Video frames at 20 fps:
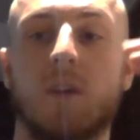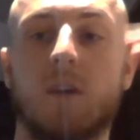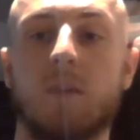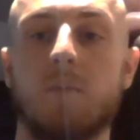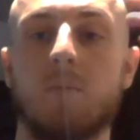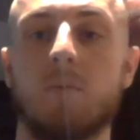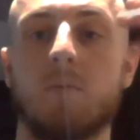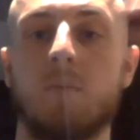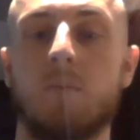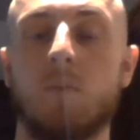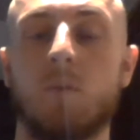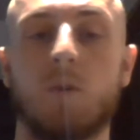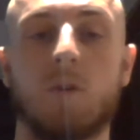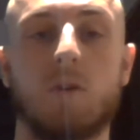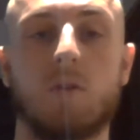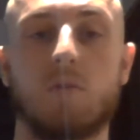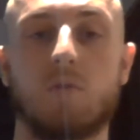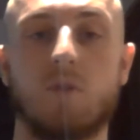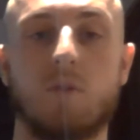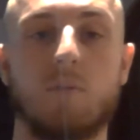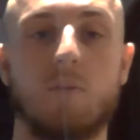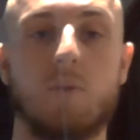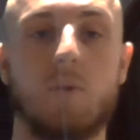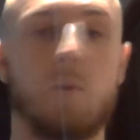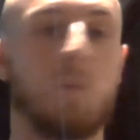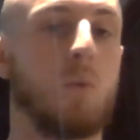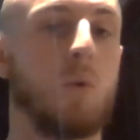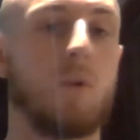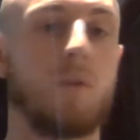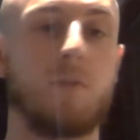I'm not going to try and
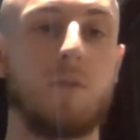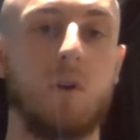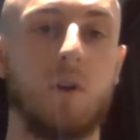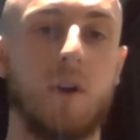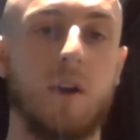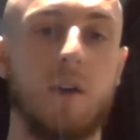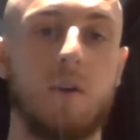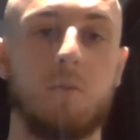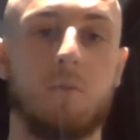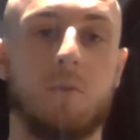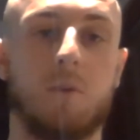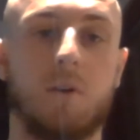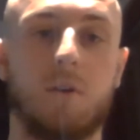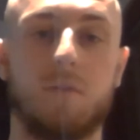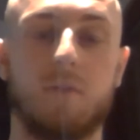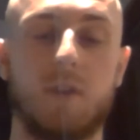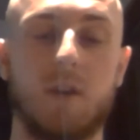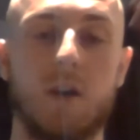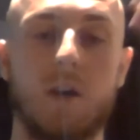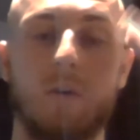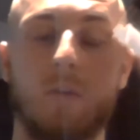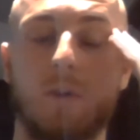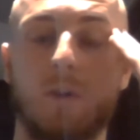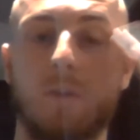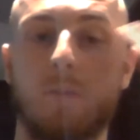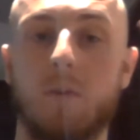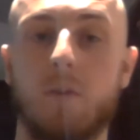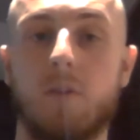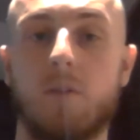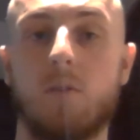put one vlog out per video,
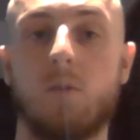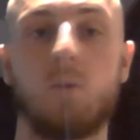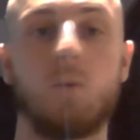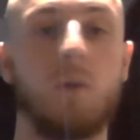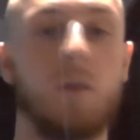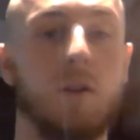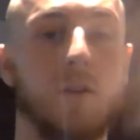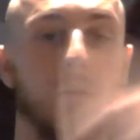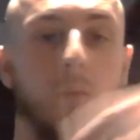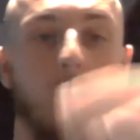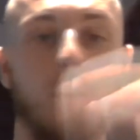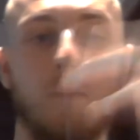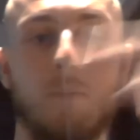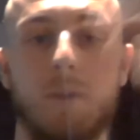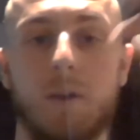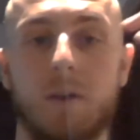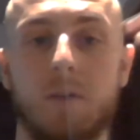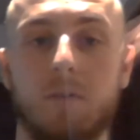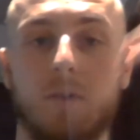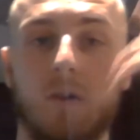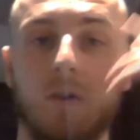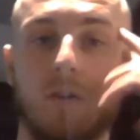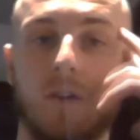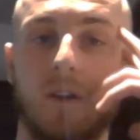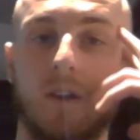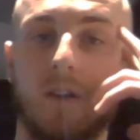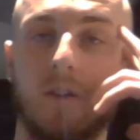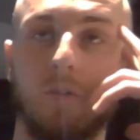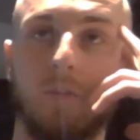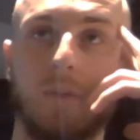but put it all into one big
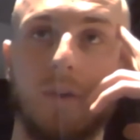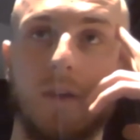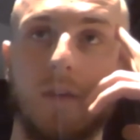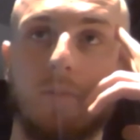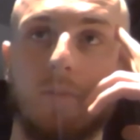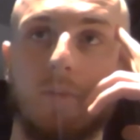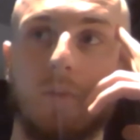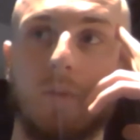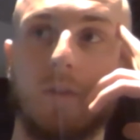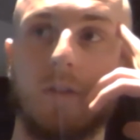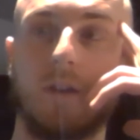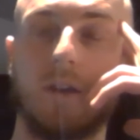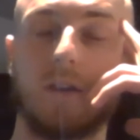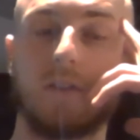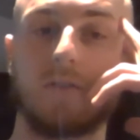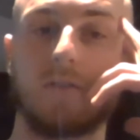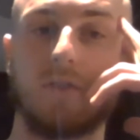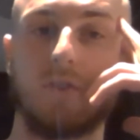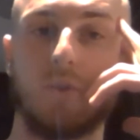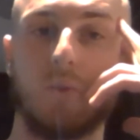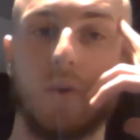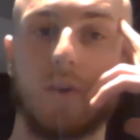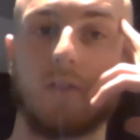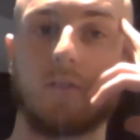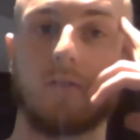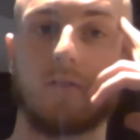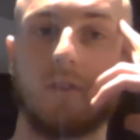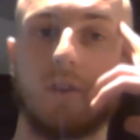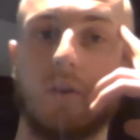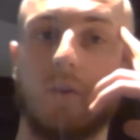vlog, and it'll be probably the next 2
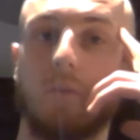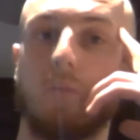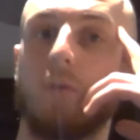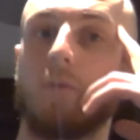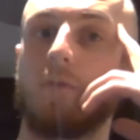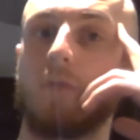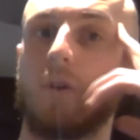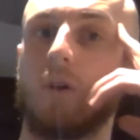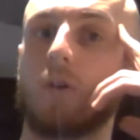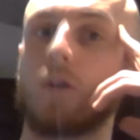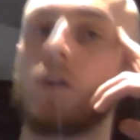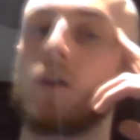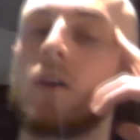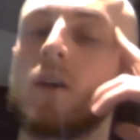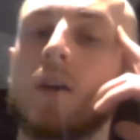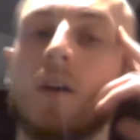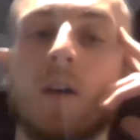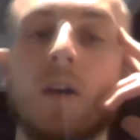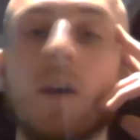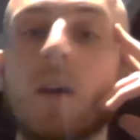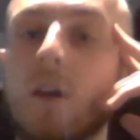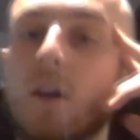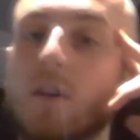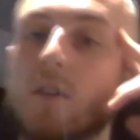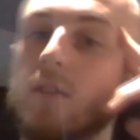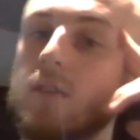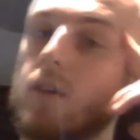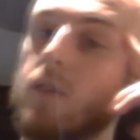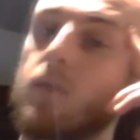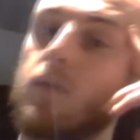weeks or so in one vlog.
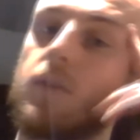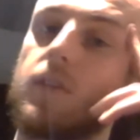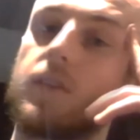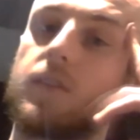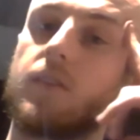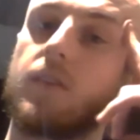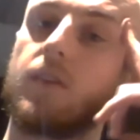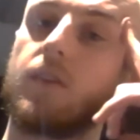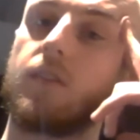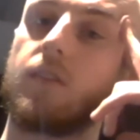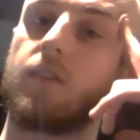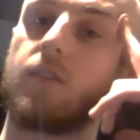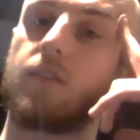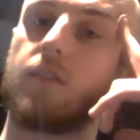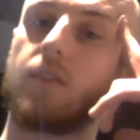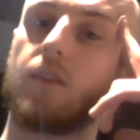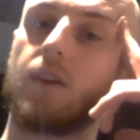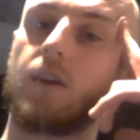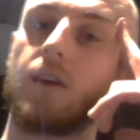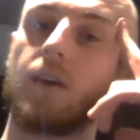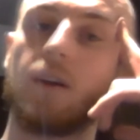So this is